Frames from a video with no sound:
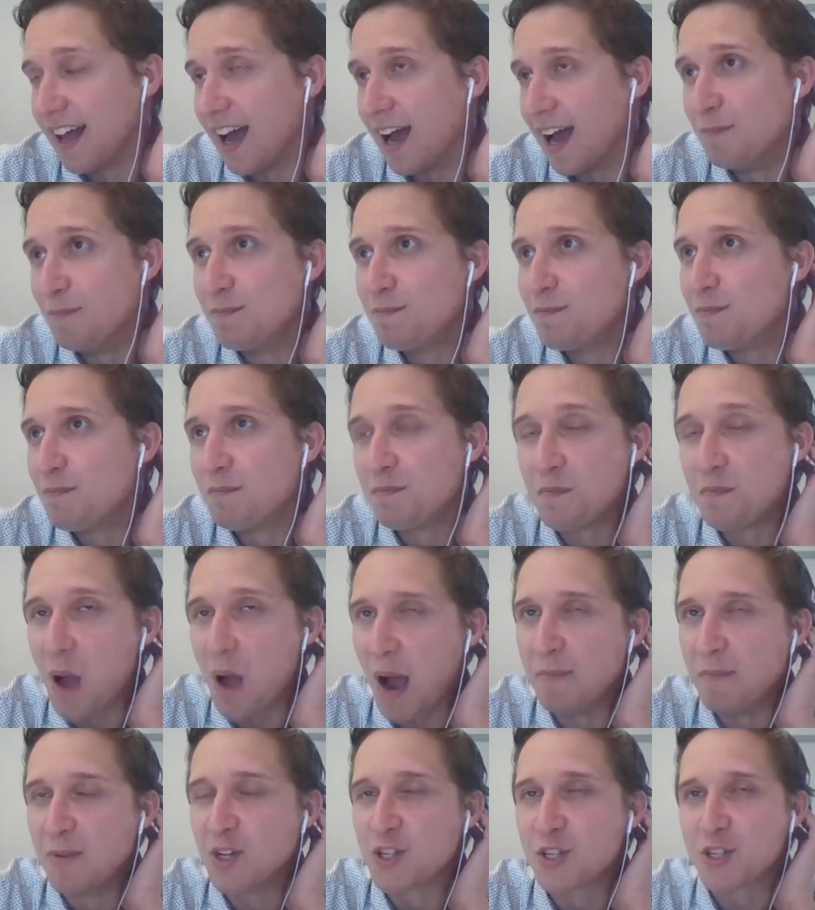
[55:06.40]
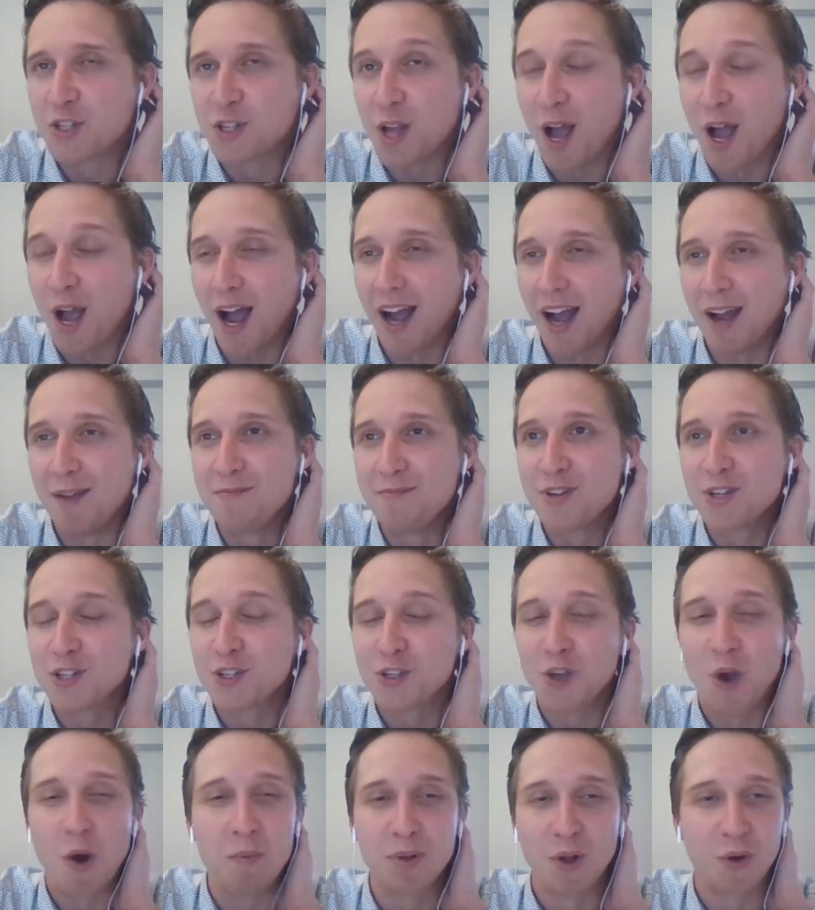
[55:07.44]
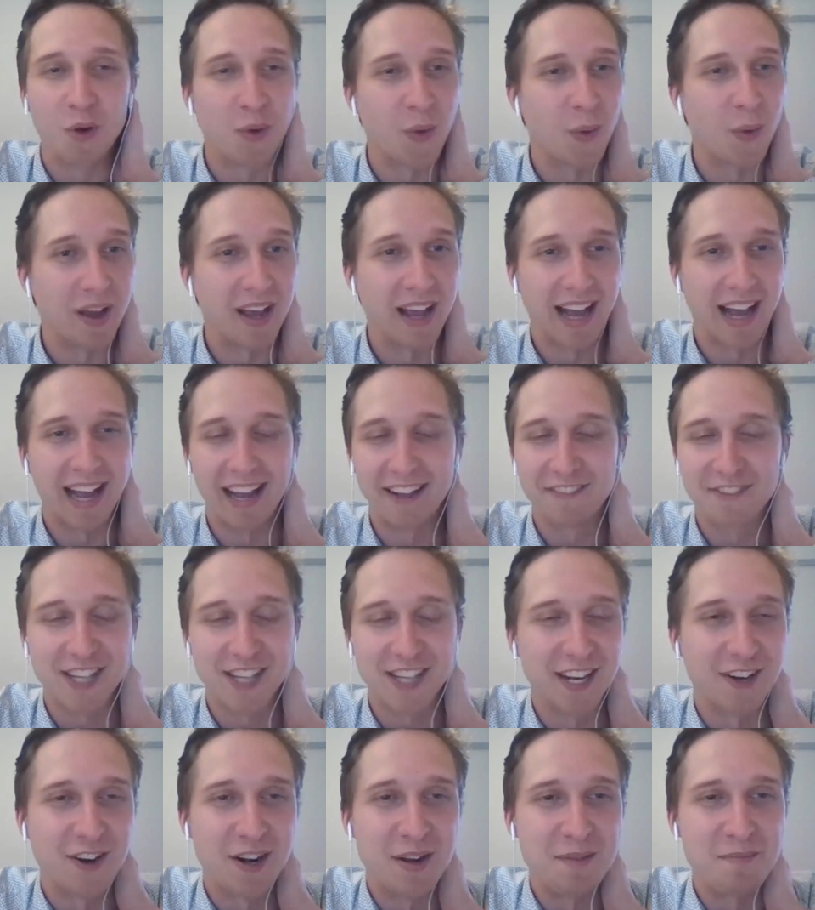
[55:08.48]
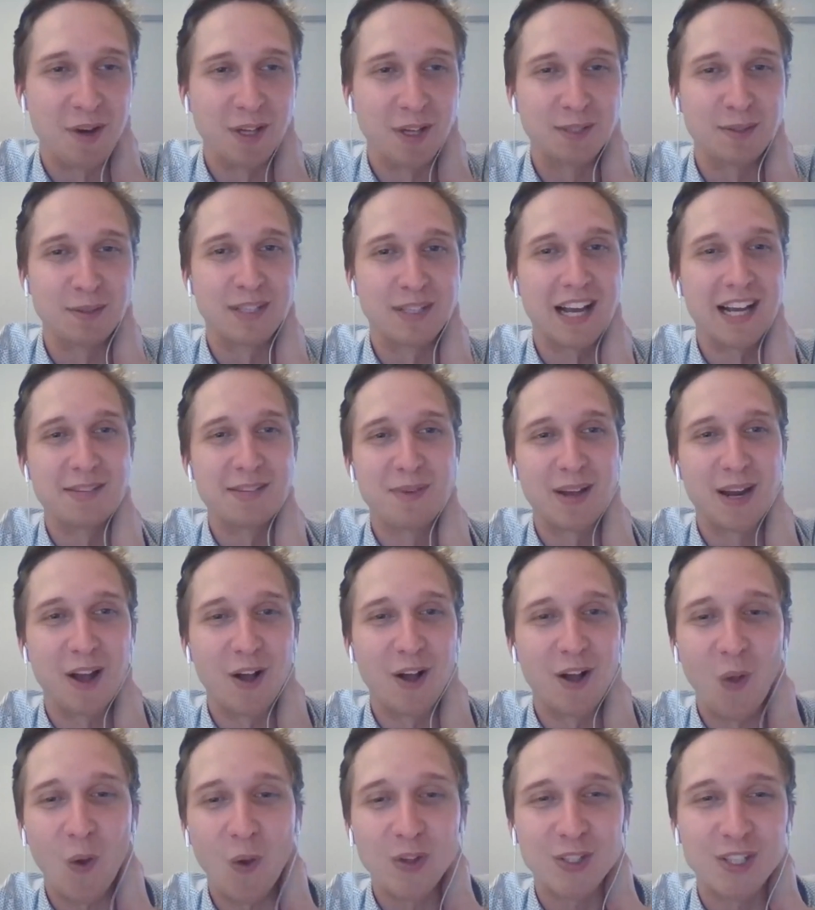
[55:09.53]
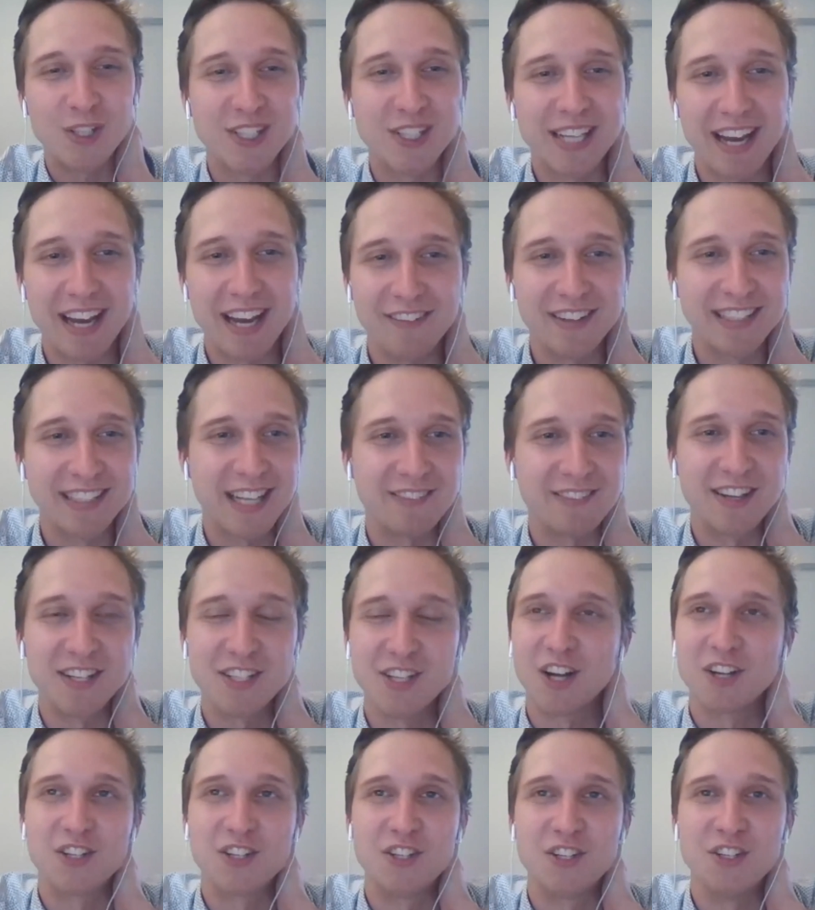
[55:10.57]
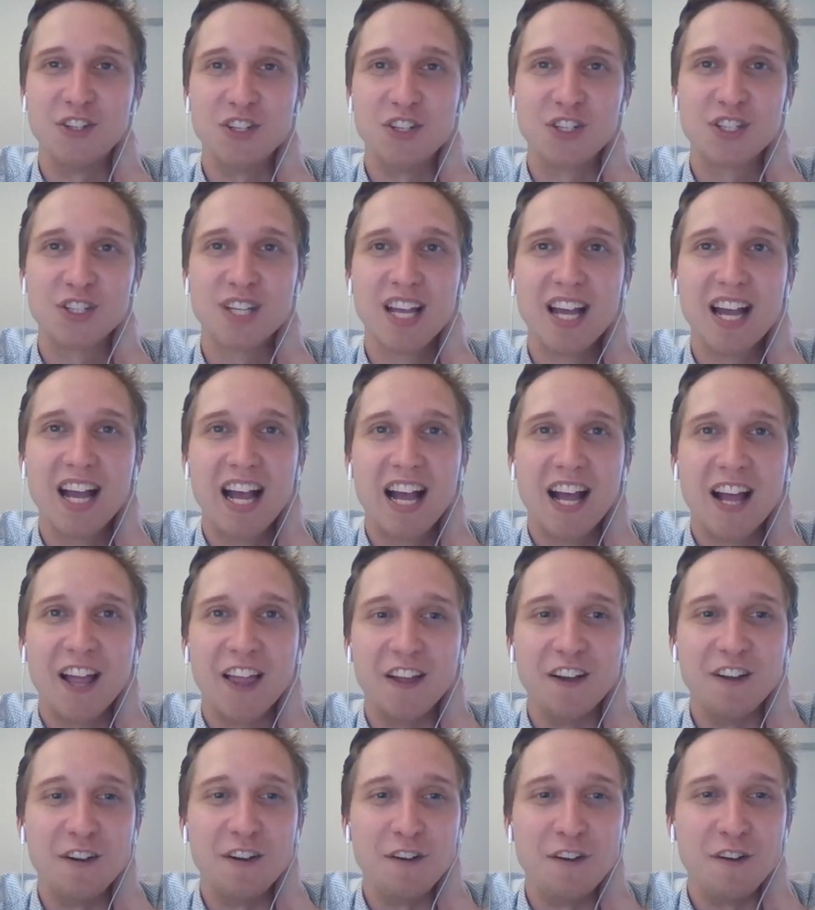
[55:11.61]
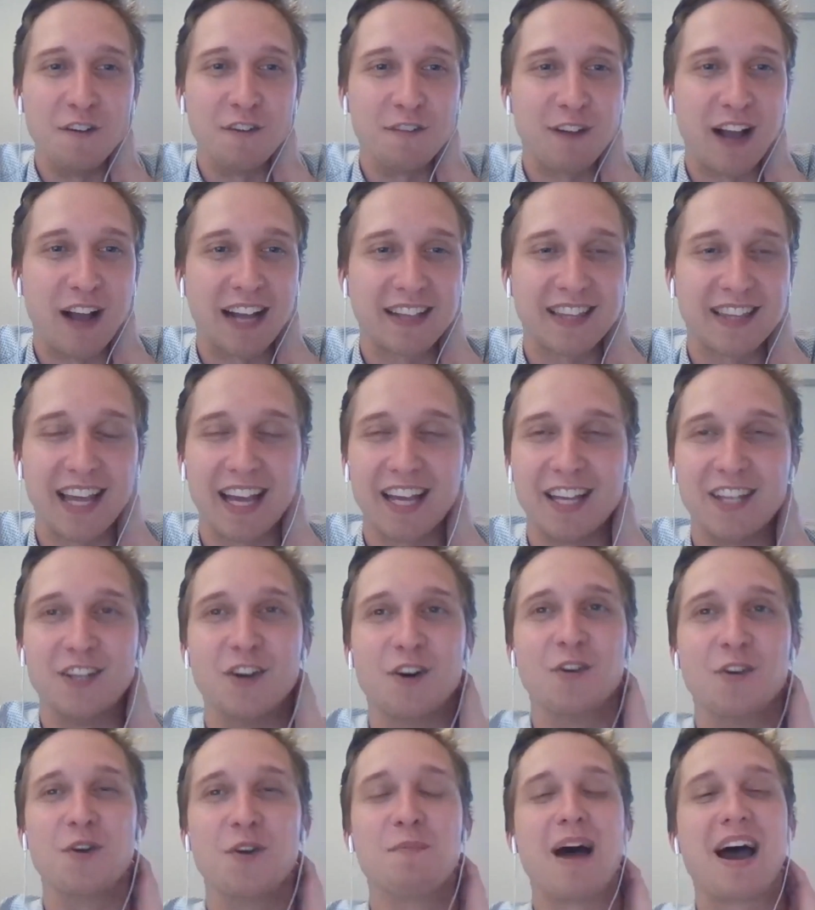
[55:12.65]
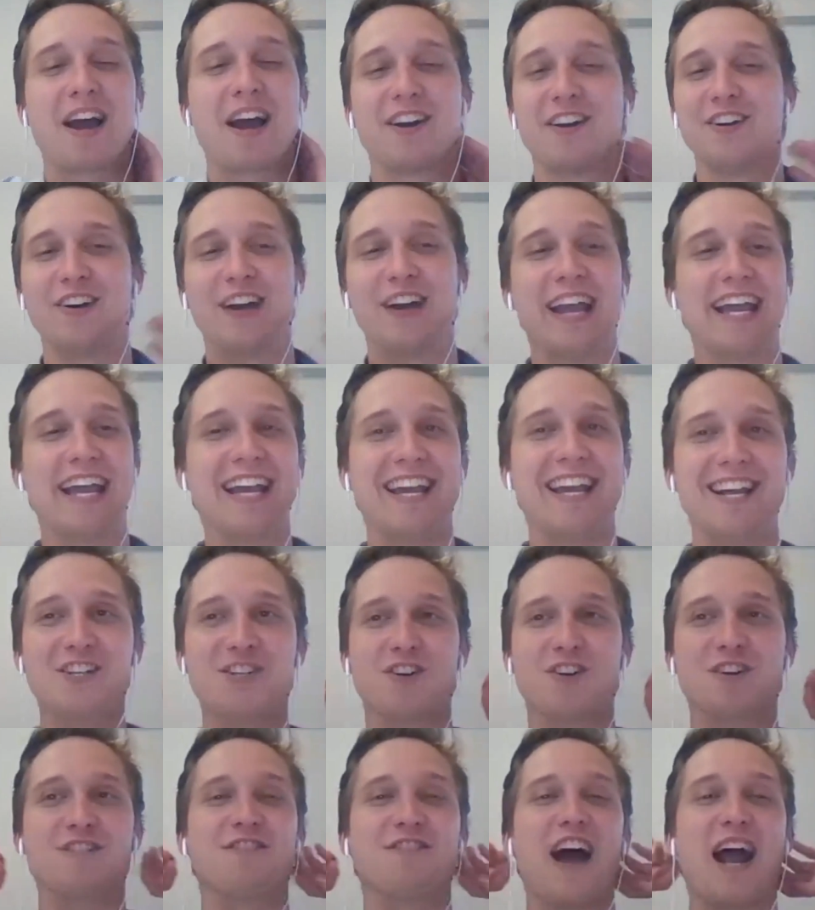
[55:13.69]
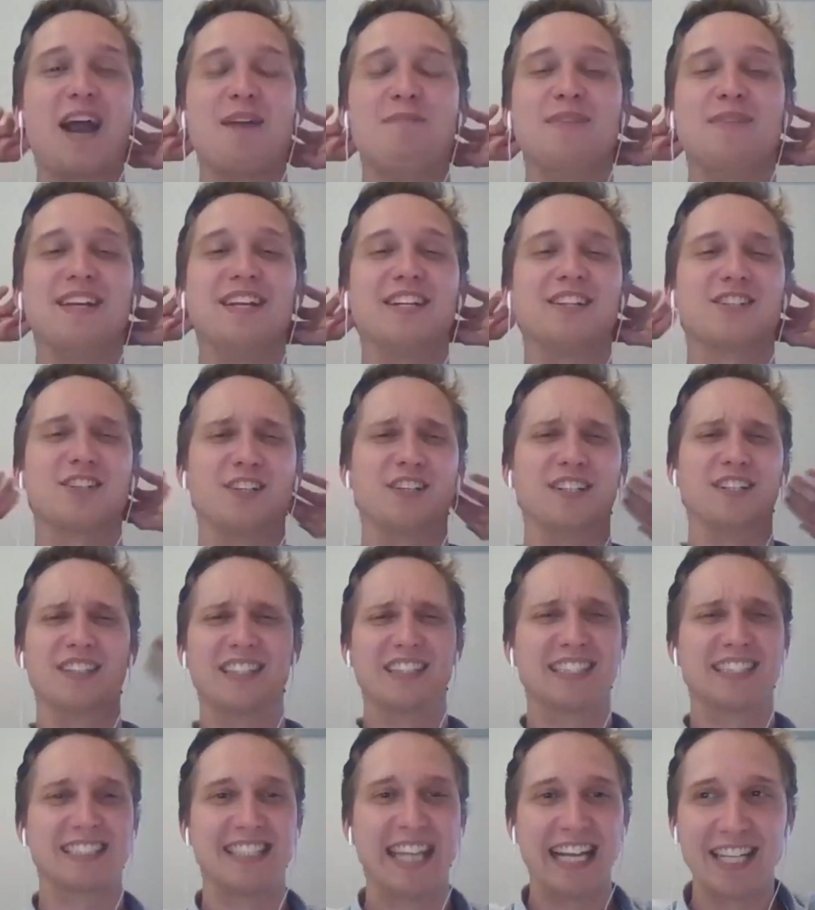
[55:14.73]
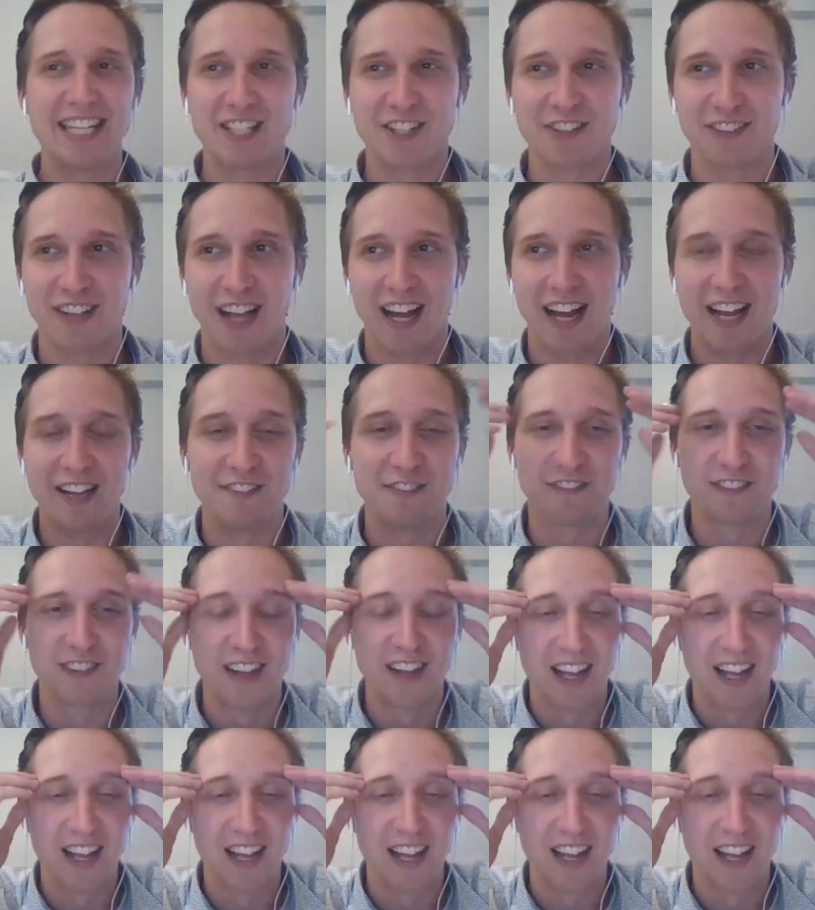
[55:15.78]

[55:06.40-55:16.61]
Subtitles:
I'm just so blown away. I've said it already multiple times, but I'll also say every time I talk to you, just the fact that no matter your age, your environment, or stage of life,